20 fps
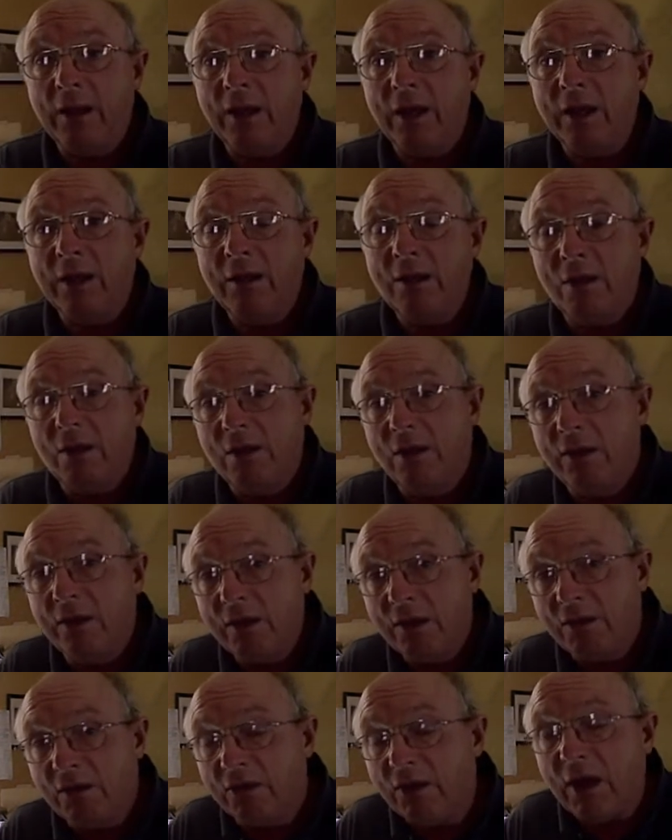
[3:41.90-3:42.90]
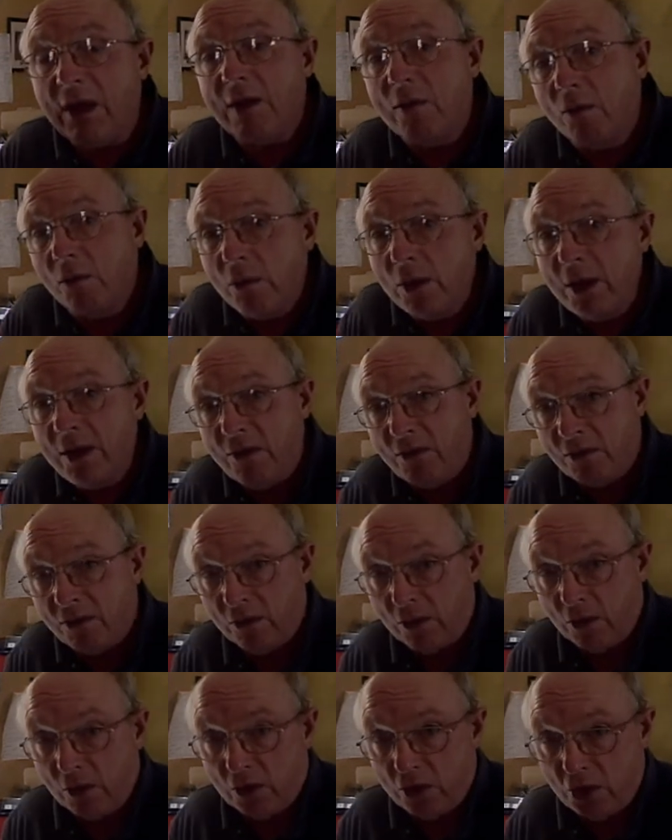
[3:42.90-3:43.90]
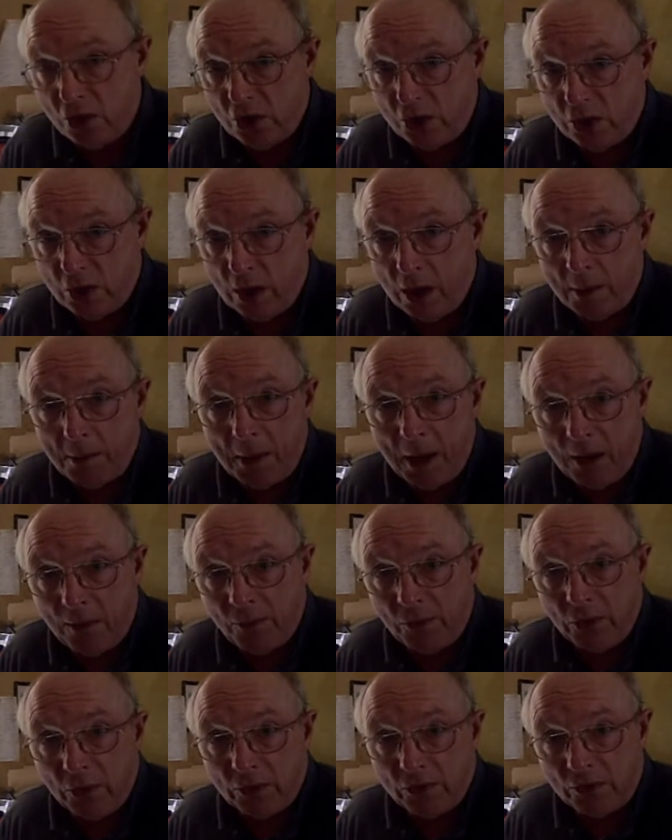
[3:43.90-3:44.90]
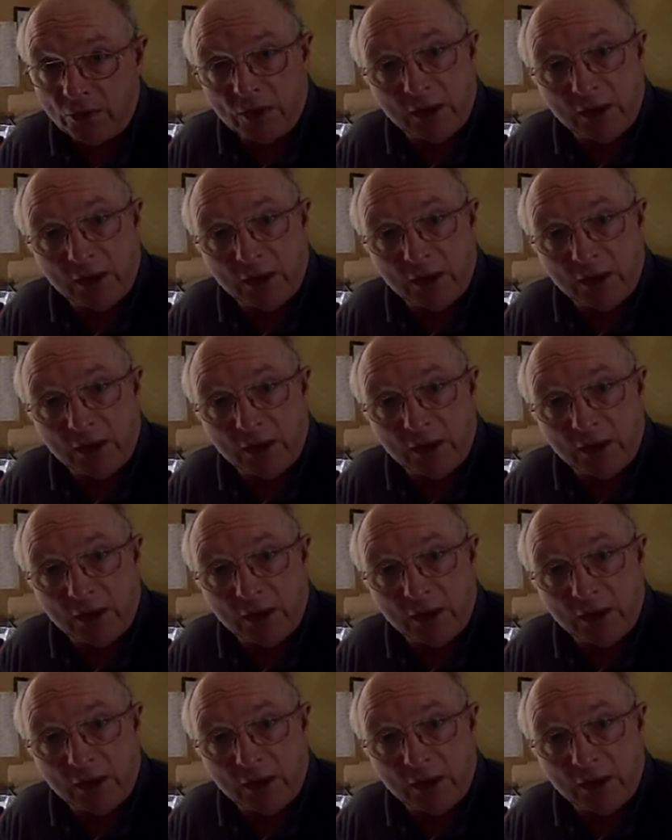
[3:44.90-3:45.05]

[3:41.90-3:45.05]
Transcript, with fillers: And they cite research about those